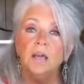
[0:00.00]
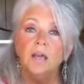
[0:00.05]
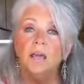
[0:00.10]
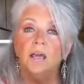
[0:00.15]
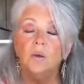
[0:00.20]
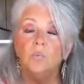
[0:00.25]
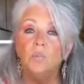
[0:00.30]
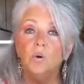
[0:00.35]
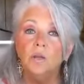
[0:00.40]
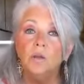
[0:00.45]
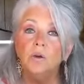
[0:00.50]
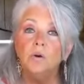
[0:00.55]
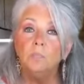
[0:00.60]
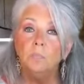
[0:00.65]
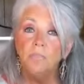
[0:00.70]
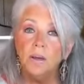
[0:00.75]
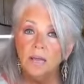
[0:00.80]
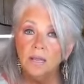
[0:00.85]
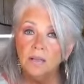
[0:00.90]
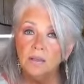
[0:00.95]
and we're gonna
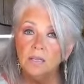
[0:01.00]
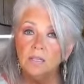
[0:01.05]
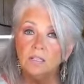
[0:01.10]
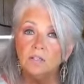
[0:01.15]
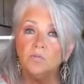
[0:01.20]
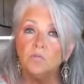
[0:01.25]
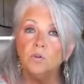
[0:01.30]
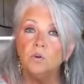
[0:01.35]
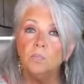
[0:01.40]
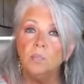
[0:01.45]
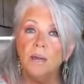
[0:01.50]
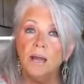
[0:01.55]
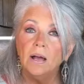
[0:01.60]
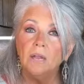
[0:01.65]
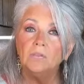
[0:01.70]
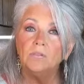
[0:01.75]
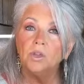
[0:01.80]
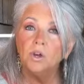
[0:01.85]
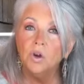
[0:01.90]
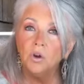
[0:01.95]
bake this for about
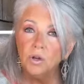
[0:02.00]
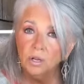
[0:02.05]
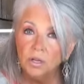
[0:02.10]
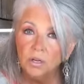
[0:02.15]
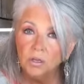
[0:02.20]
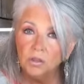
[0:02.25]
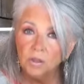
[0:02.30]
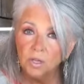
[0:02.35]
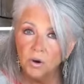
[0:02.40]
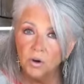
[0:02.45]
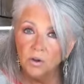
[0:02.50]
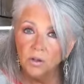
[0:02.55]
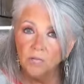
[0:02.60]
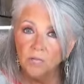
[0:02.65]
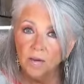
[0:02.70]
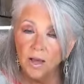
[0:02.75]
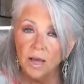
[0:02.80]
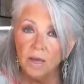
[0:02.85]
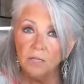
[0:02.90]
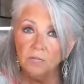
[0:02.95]
30 to
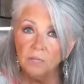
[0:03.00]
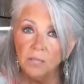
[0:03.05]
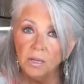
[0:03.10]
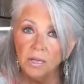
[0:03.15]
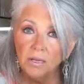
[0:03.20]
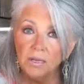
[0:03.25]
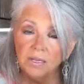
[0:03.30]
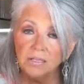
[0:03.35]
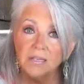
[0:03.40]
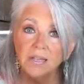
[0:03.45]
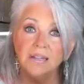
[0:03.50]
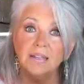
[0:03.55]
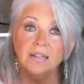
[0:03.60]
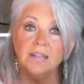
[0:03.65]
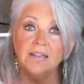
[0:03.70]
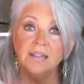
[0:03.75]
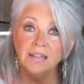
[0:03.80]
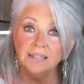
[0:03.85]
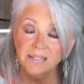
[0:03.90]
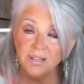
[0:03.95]
35 minutes, and
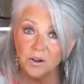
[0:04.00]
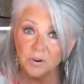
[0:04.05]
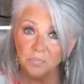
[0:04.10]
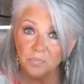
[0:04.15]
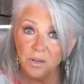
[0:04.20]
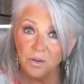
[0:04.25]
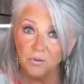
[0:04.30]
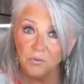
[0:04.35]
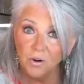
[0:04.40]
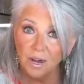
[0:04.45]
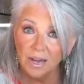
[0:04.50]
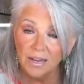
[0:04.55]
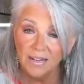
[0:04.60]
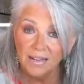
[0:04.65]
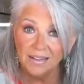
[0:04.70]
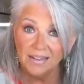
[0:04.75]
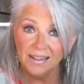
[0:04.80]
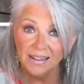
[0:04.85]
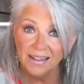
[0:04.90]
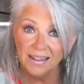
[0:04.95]
then it's gonna be ready
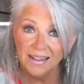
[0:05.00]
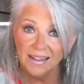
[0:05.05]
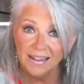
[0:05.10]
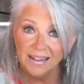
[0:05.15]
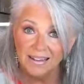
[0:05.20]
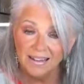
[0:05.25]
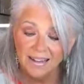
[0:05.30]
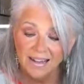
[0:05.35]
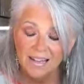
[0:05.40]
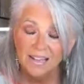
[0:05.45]
to eat.